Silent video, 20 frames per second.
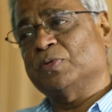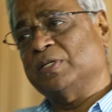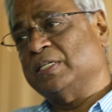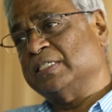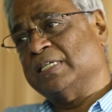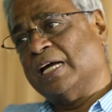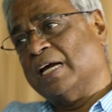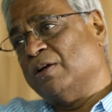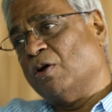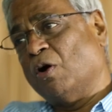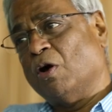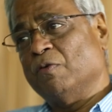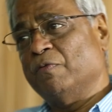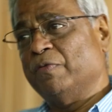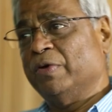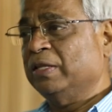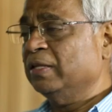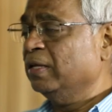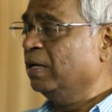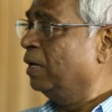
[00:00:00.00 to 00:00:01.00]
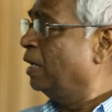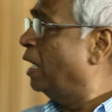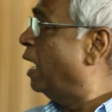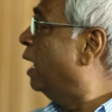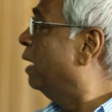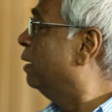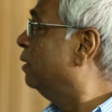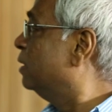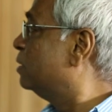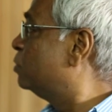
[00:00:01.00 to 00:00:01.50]
were designed all with,
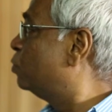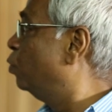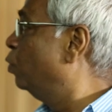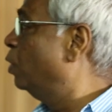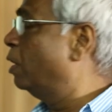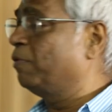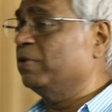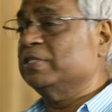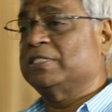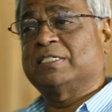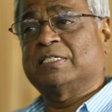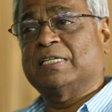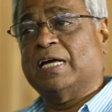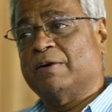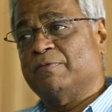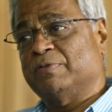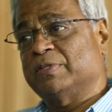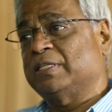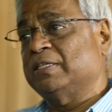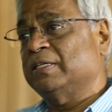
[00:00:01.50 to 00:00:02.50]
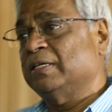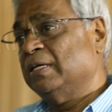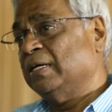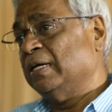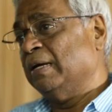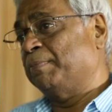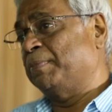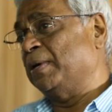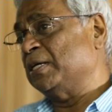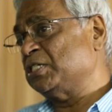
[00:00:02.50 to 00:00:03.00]
and this cooler was designed with
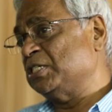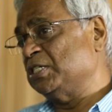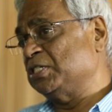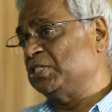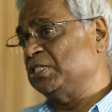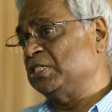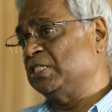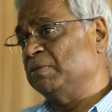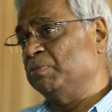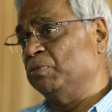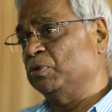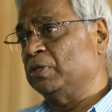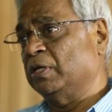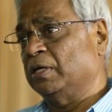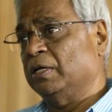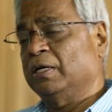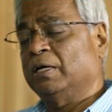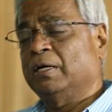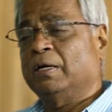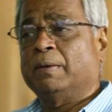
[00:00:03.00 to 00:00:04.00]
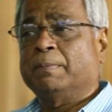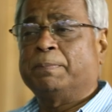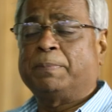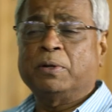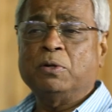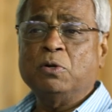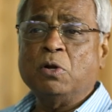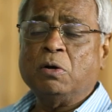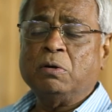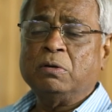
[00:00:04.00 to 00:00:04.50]
brushless DC motor.
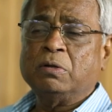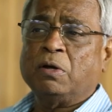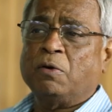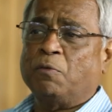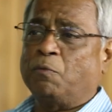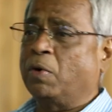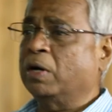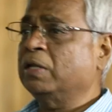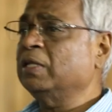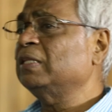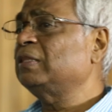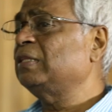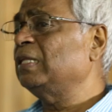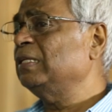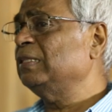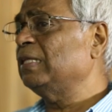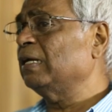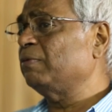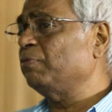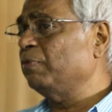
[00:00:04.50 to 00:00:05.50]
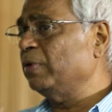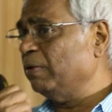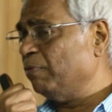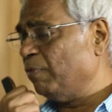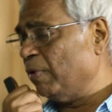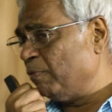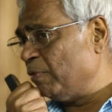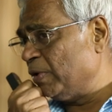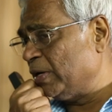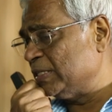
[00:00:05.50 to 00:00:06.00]
But you know, one of the things that when
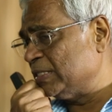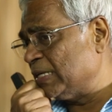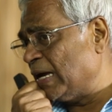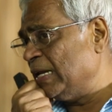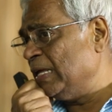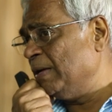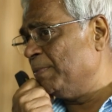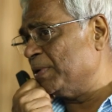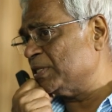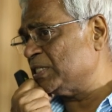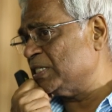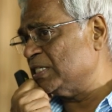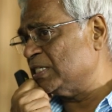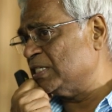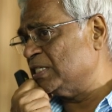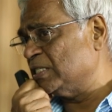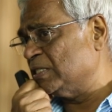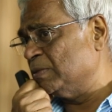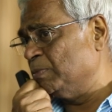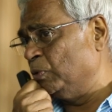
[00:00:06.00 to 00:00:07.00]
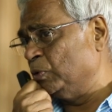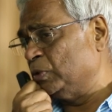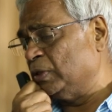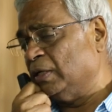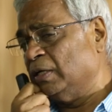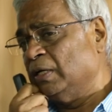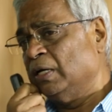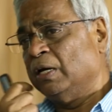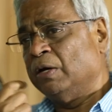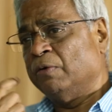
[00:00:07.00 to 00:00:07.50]
we were designing brushless DC
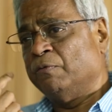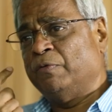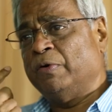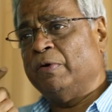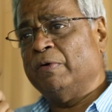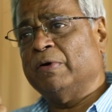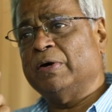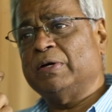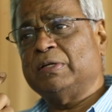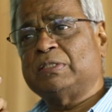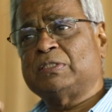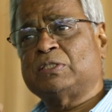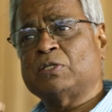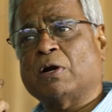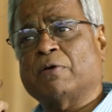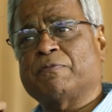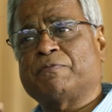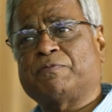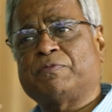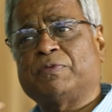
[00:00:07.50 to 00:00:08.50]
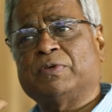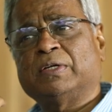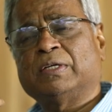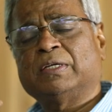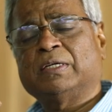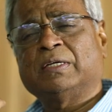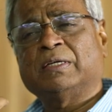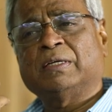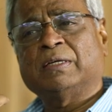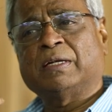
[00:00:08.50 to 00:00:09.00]
motor, we were sort of
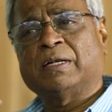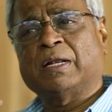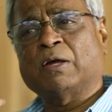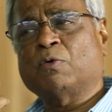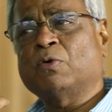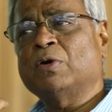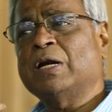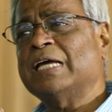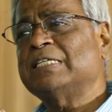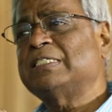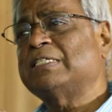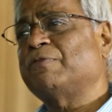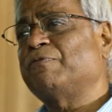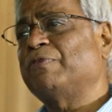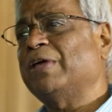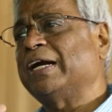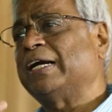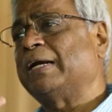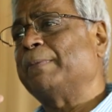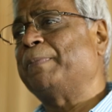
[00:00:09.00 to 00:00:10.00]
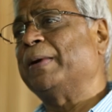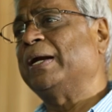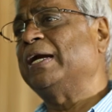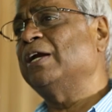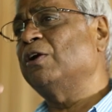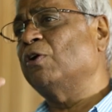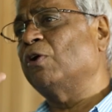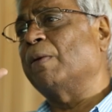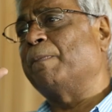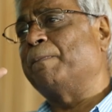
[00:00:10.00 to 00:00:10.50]
recognized that we are
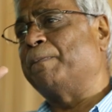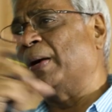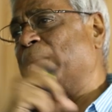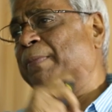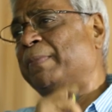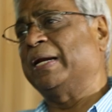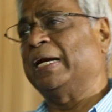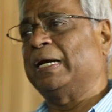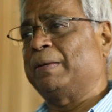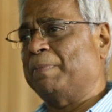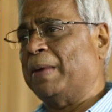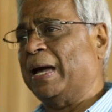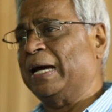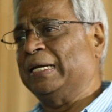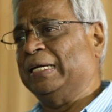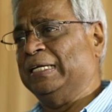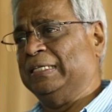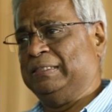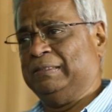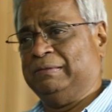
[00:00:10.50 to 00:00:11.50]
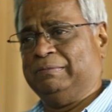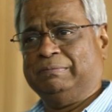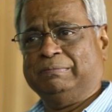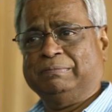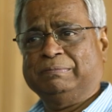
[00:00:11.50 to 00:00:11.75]
dependent on a permanent magnet,